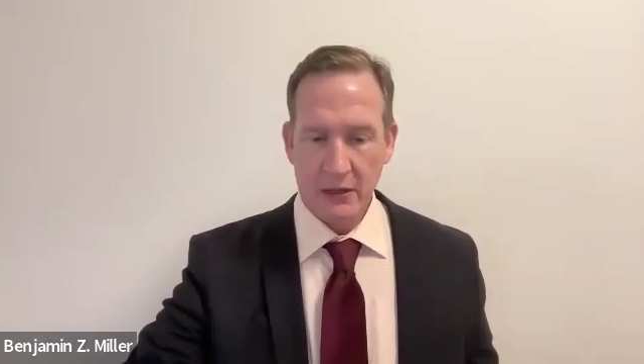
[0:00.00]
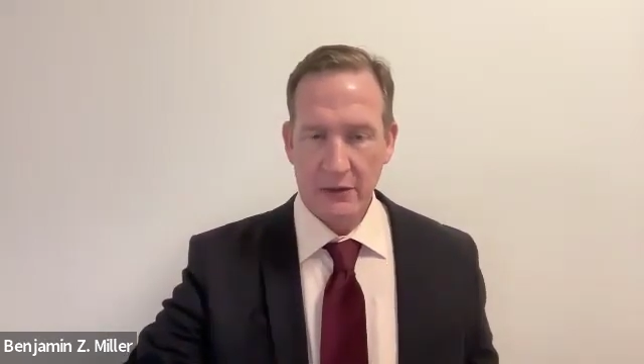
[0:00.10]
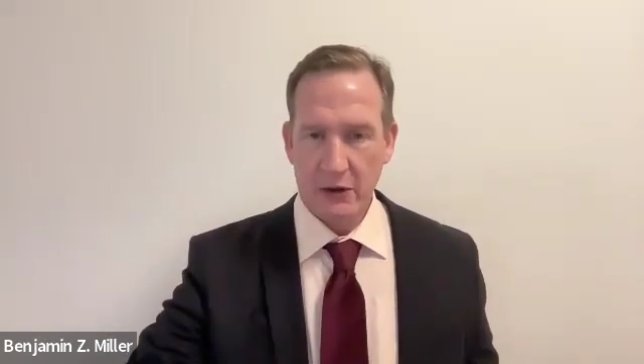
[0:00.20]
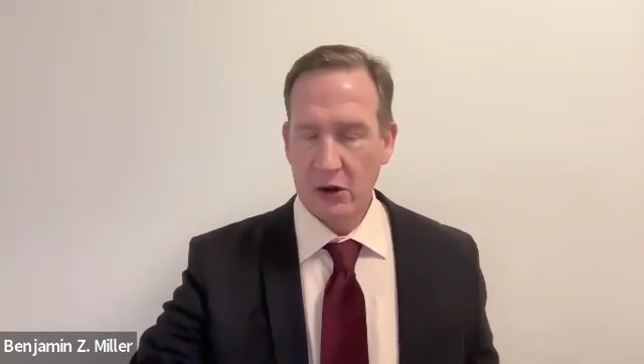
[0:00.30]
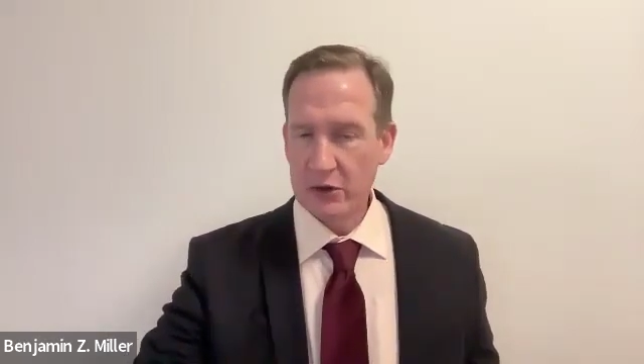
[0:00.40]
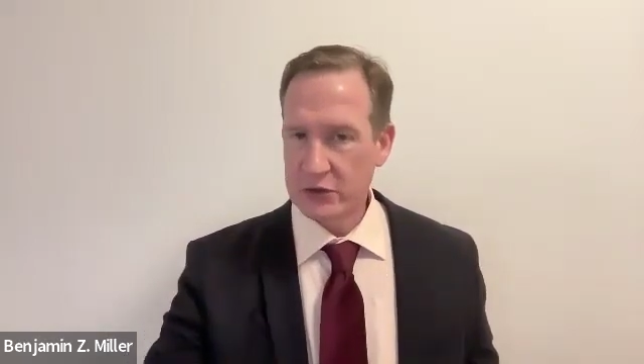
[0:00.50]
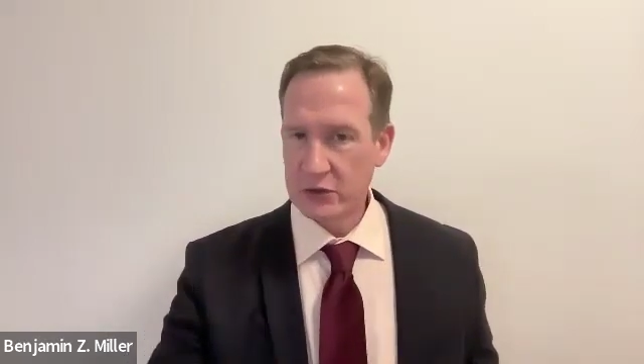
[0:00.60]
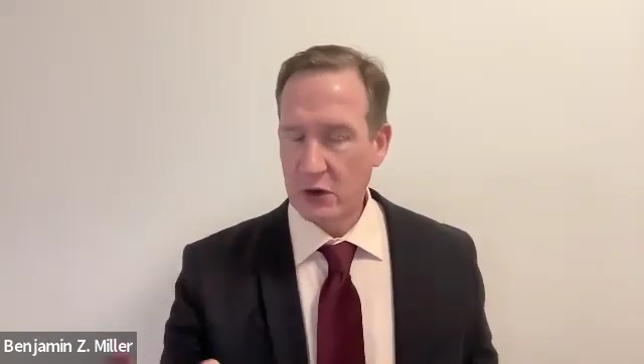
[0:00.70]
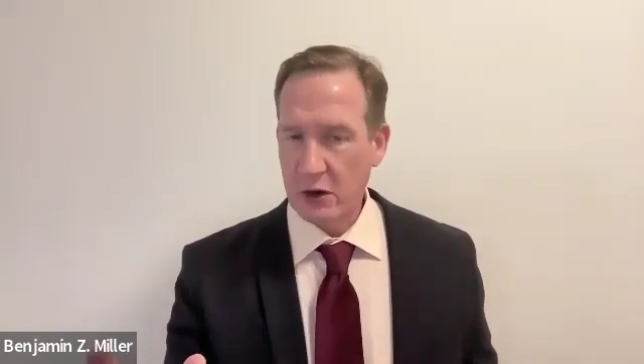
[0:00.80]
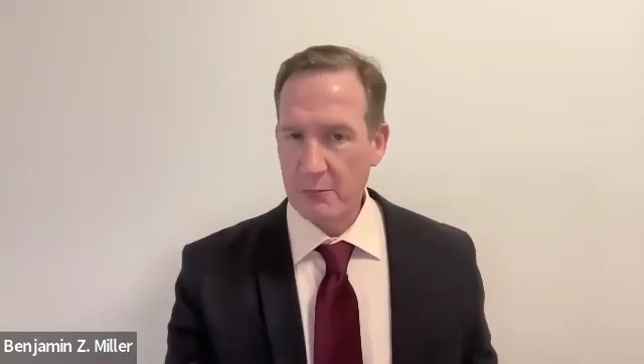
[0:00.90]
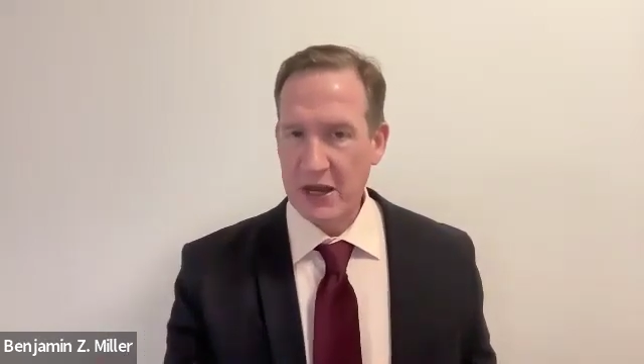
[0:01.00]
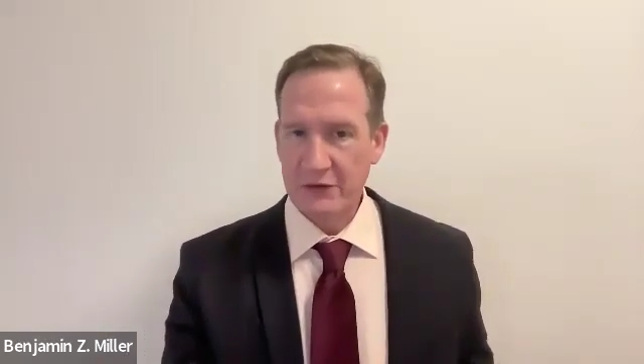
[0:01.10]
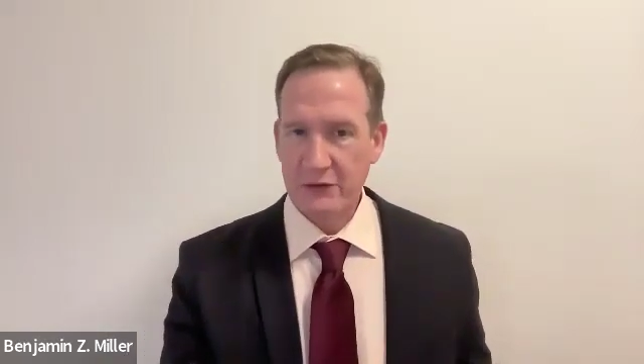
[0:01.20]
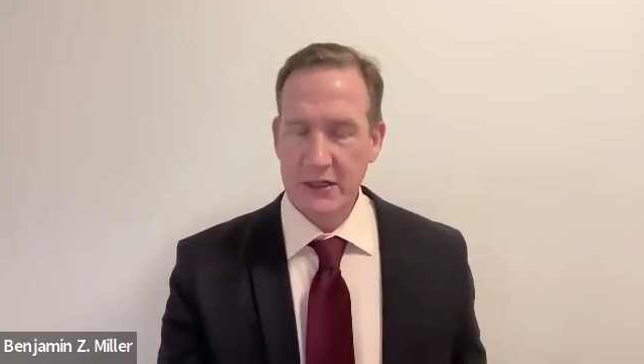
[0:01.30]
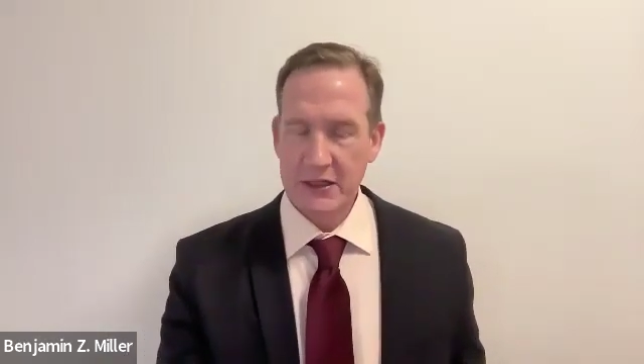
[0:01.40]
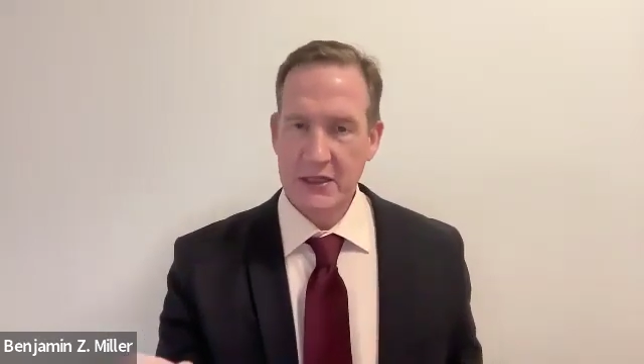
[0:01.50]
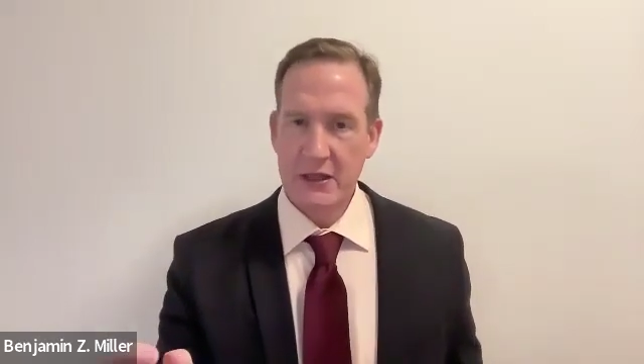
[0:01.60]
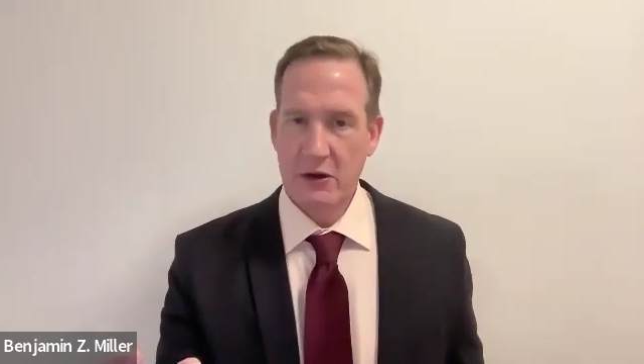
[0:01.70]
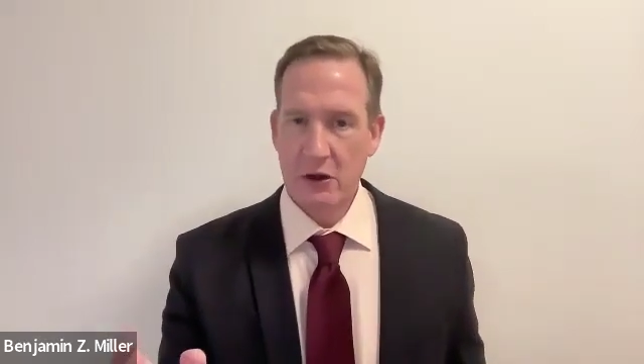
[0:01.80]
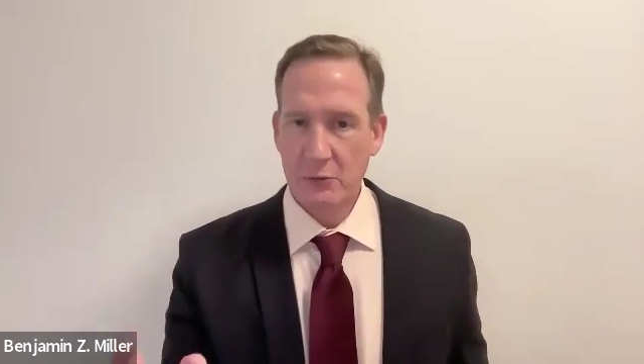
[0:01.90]
There also are metrics
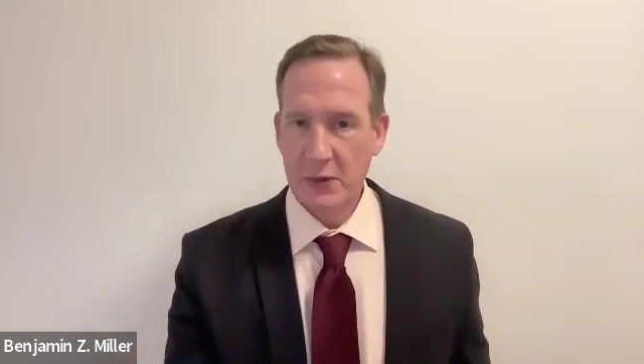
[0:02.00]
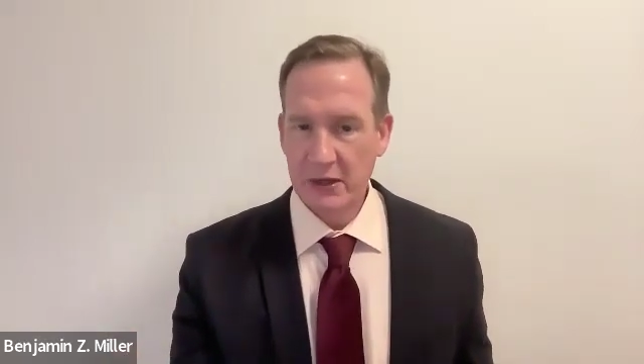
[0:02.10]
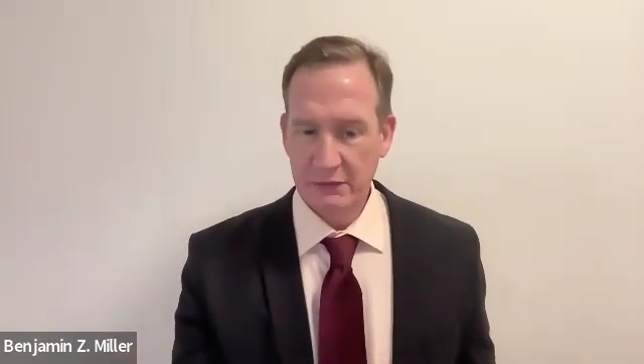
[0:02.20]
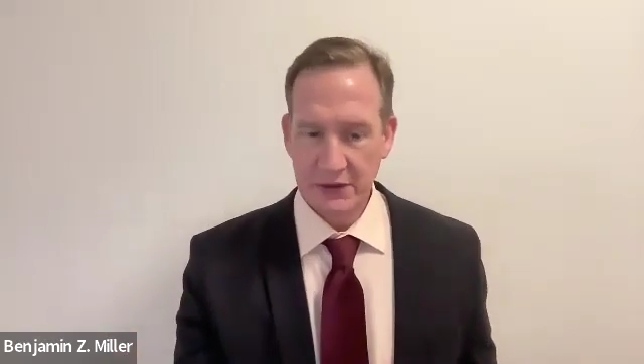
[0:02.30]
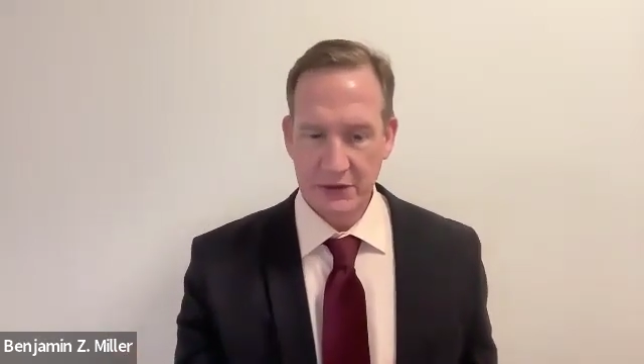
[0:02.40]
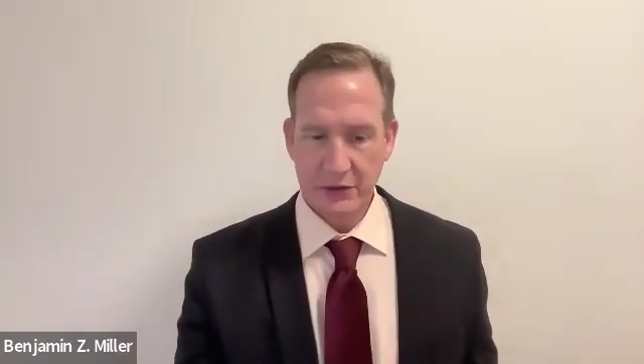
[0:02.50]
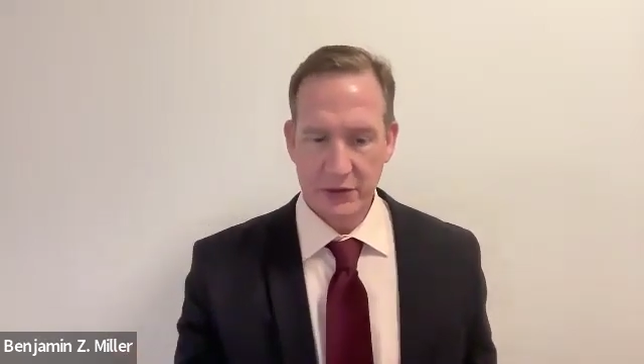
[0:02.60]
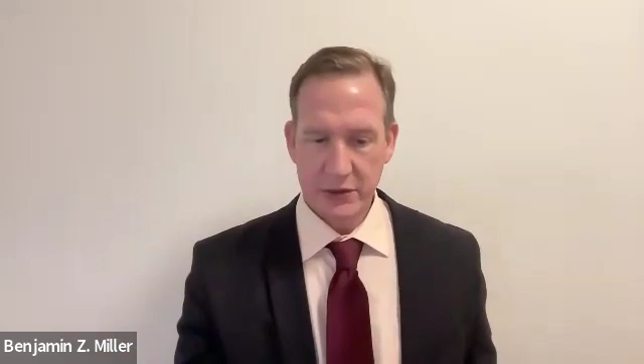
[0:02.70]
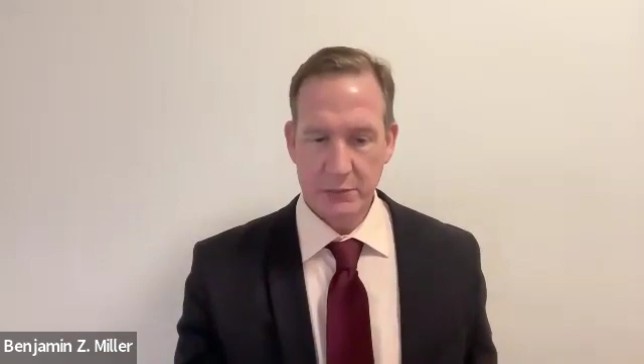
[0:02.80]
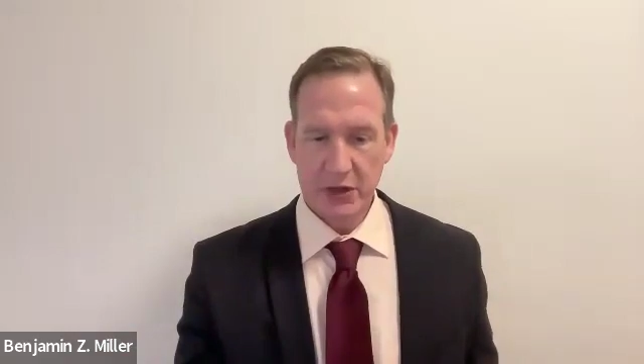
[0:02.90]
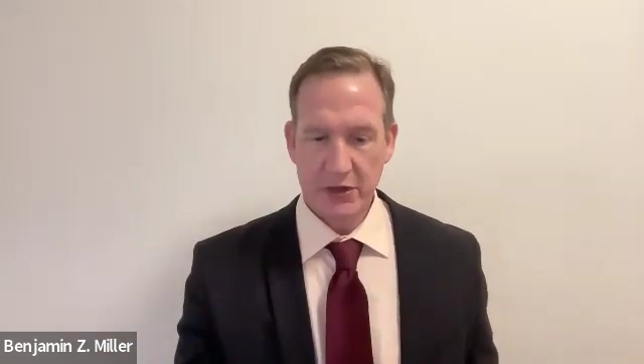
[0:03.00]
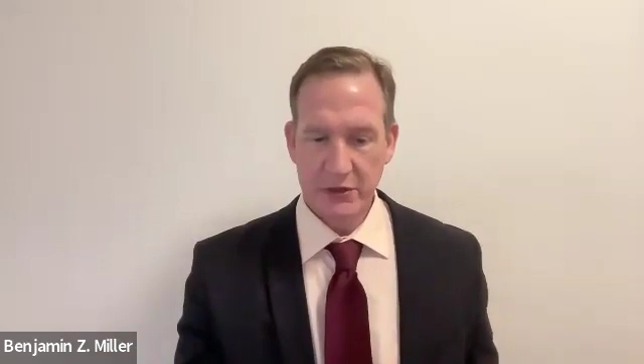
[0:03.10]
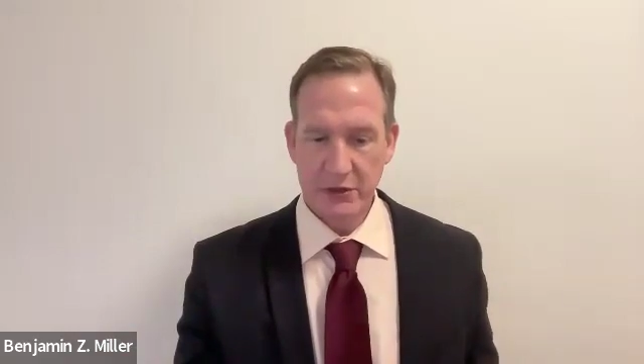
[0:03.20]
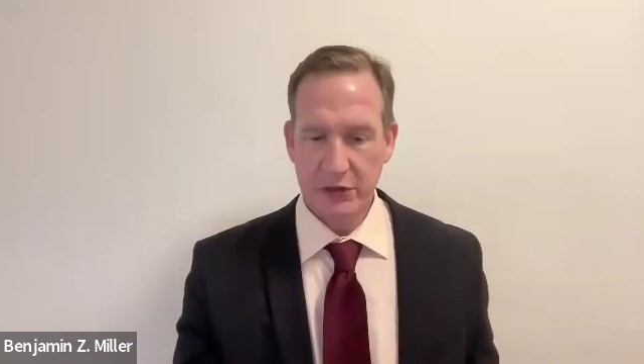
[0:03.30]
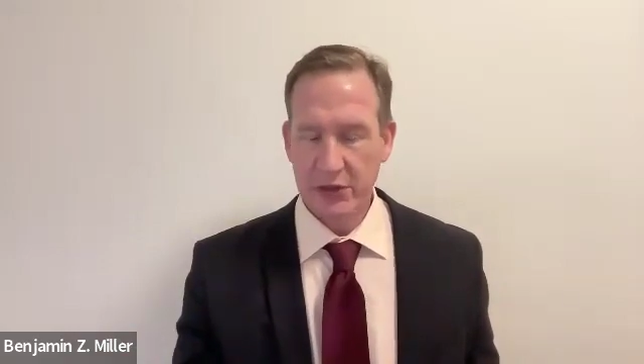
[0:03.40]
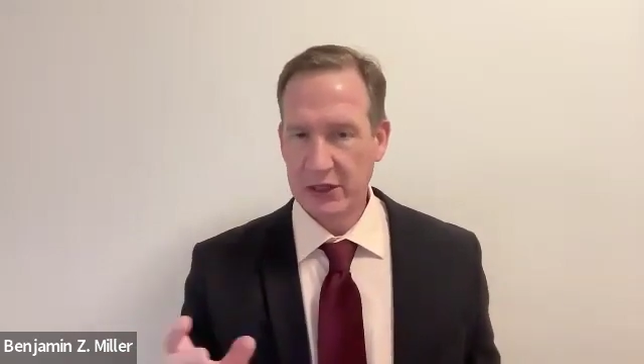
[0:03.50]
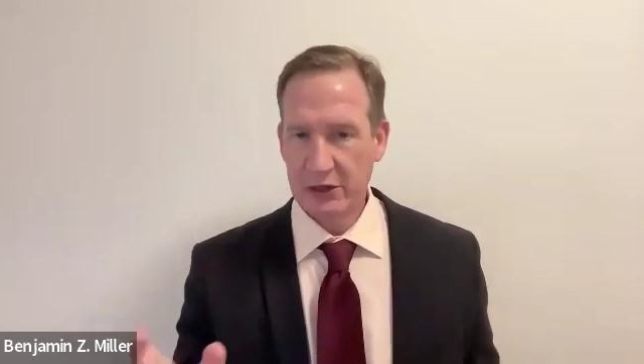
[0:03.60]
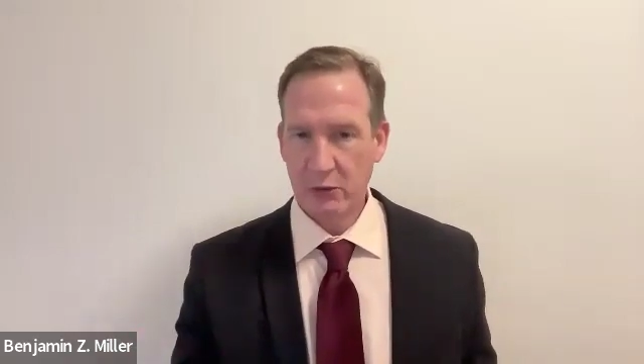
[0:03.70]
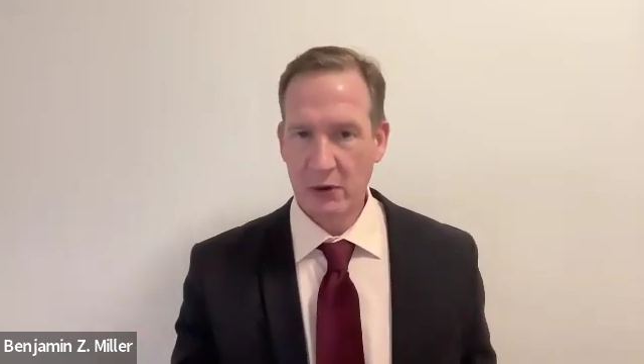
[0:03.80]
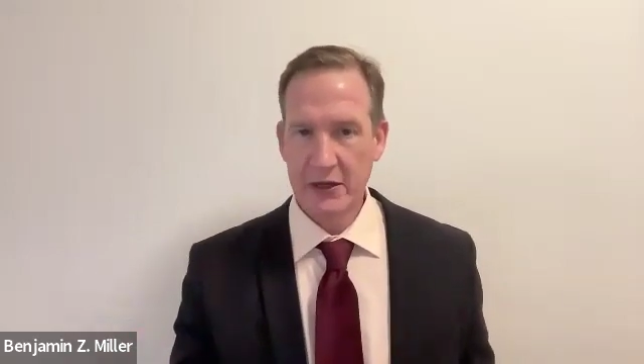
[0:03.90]
that are relevant to the sponsor, the
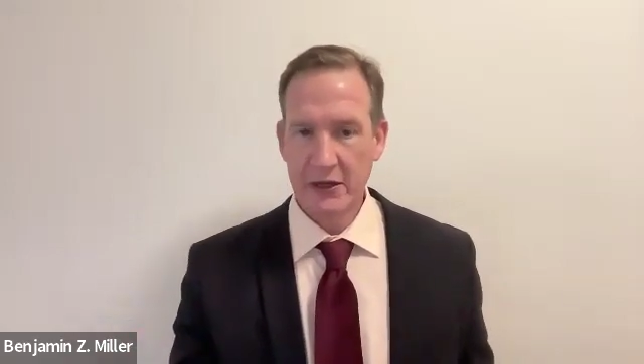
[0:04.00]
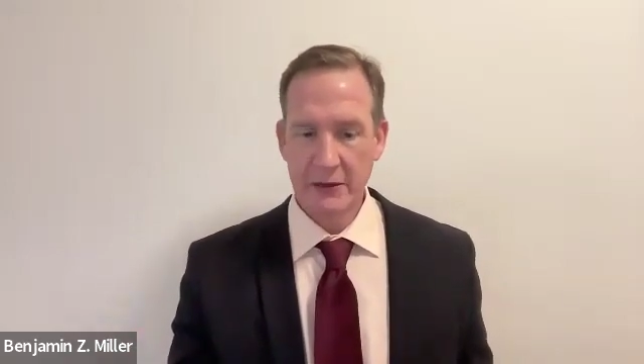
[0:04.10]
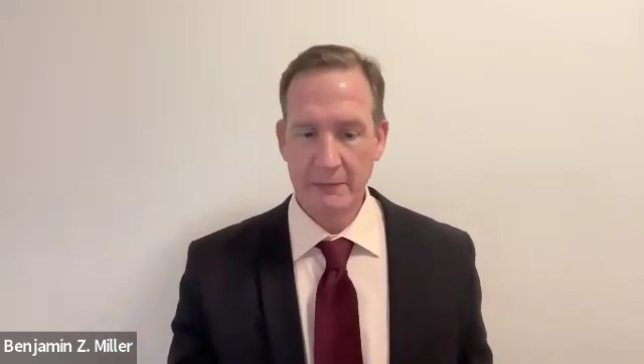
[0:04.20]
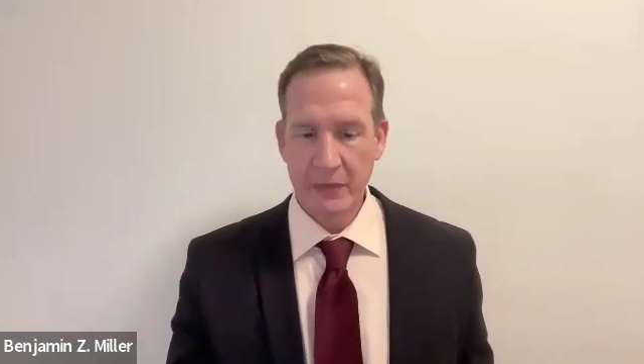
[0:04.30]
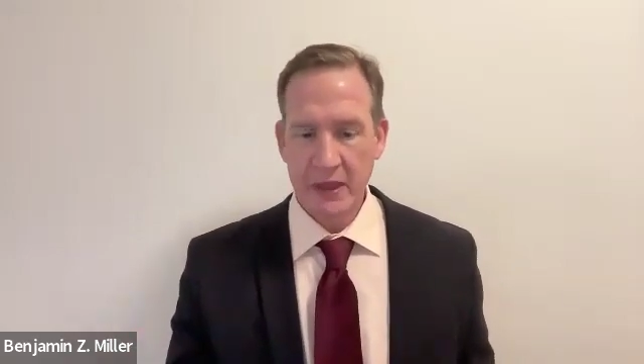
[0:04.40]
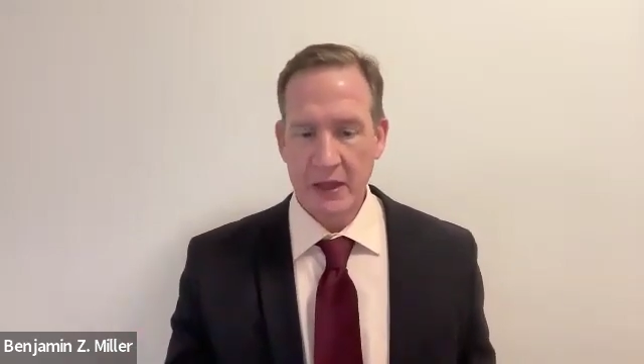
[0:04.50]
liquidity.